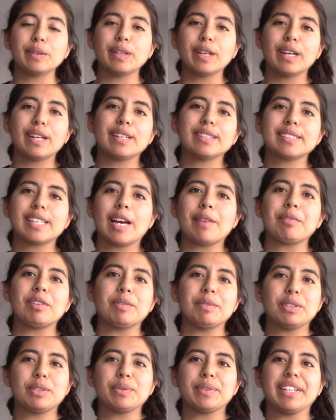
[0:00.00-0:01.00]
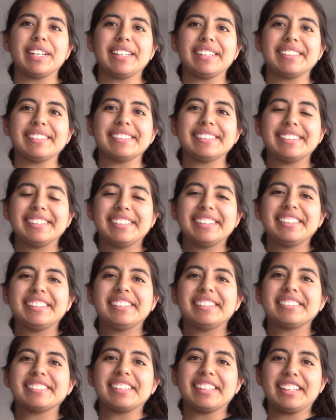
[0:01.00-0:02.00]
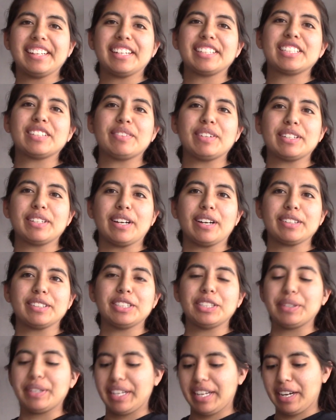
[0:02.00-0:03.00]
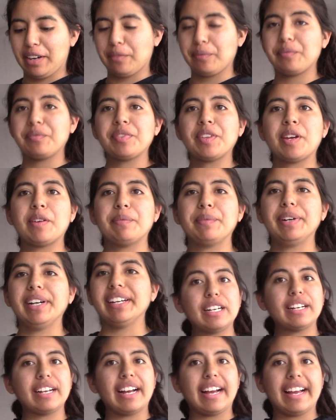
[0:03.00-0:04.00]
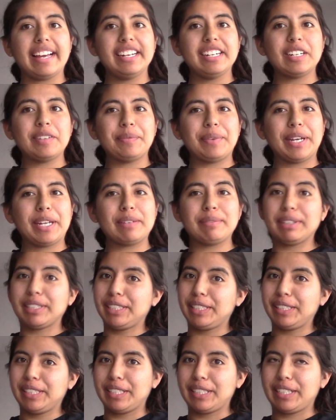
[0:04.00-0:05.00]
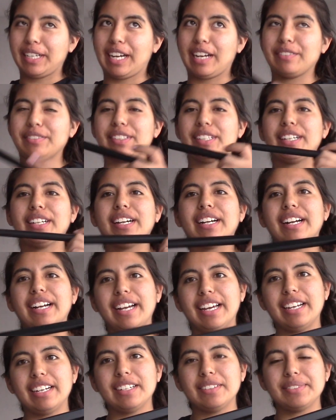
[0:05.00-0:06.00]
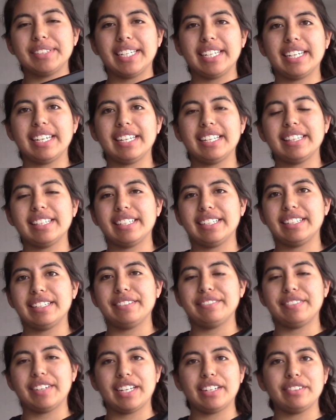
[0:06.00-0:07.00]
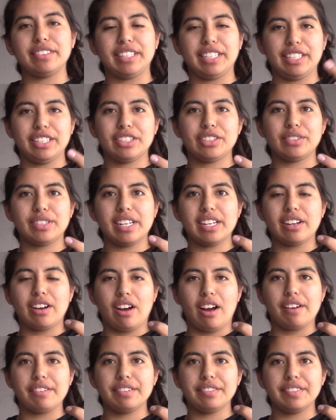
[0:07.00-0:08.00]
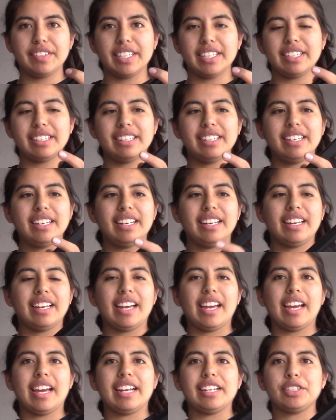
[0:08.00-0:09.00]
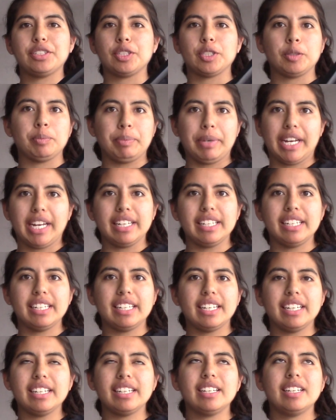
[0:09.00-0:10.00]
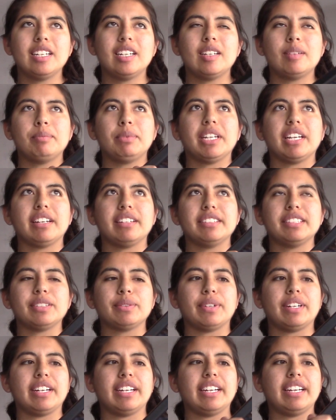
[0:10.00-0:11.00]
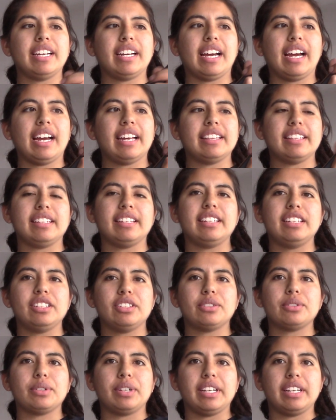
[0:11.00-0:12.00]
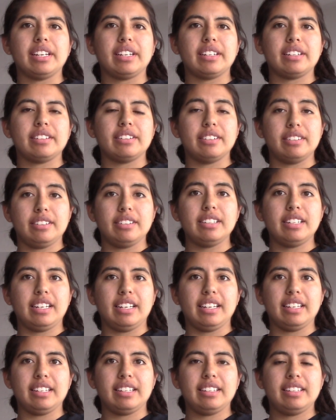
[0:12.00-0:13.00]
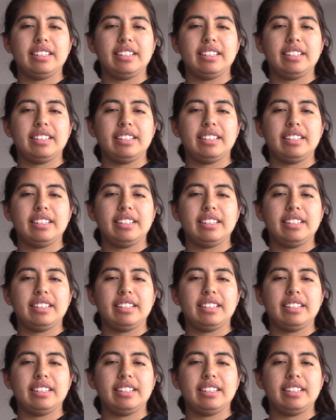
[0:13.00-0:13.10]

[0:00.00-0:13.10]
A lot has happened between the last time I talked to you and now, but I ended up painting my steering shaft. I ended up taking the vinyl heat shrink off of it and just painting it, because when I had the heat shrink on it,